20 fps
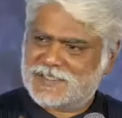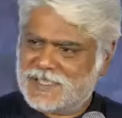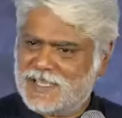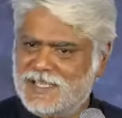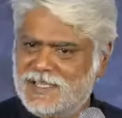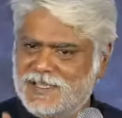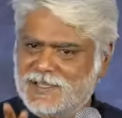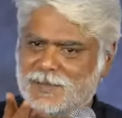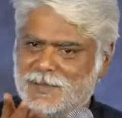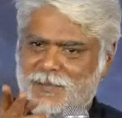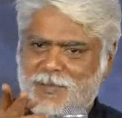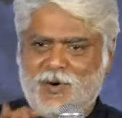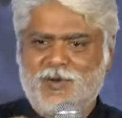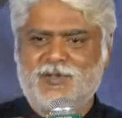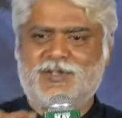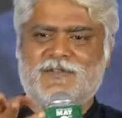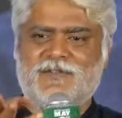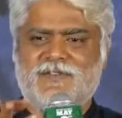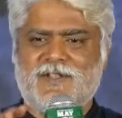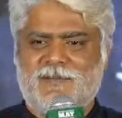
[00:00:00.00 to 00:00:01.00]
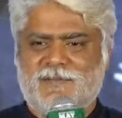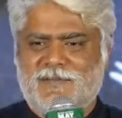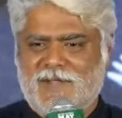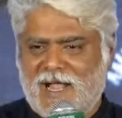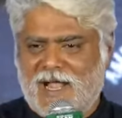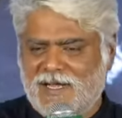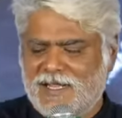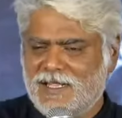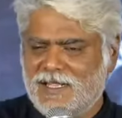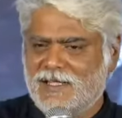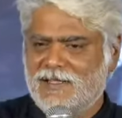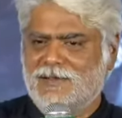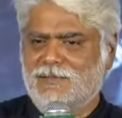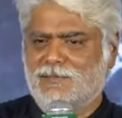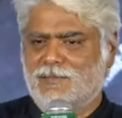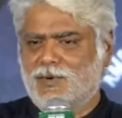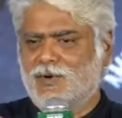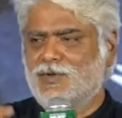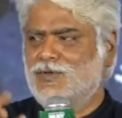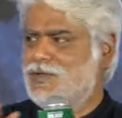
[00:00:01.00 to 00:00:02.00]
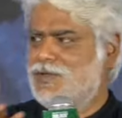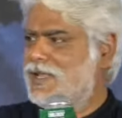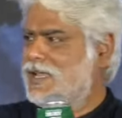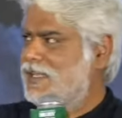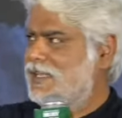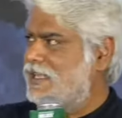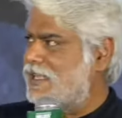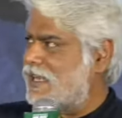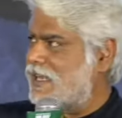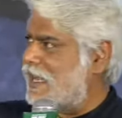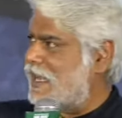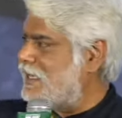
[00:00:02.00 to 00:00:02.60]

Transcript: to see the both of them ante both together